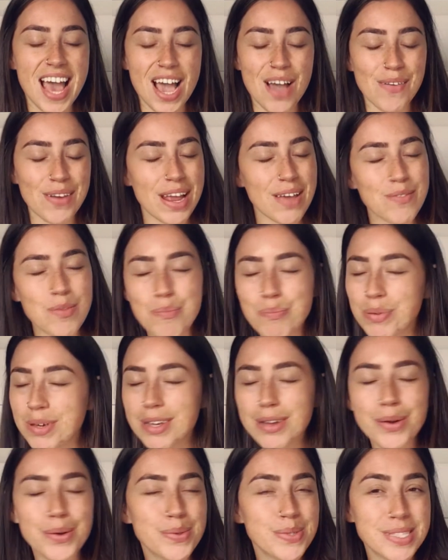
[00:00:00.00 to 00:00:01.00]
I want to have a
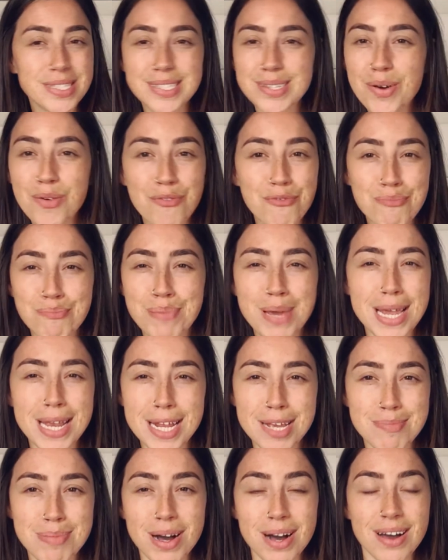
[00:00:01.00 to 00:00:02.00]
big old
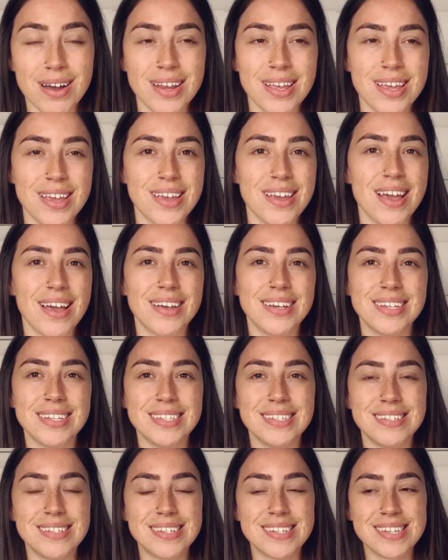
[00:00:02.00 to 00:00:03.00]
self-pity party
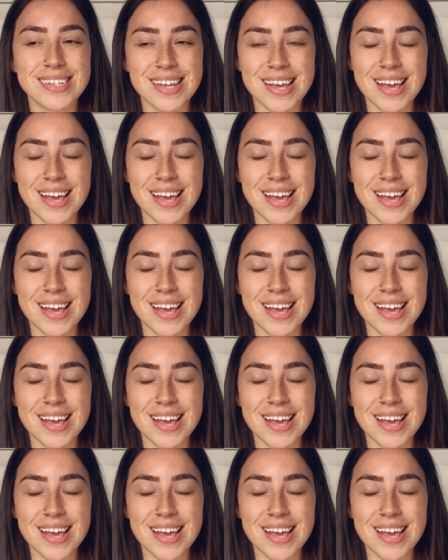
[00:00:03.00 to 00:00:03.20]
and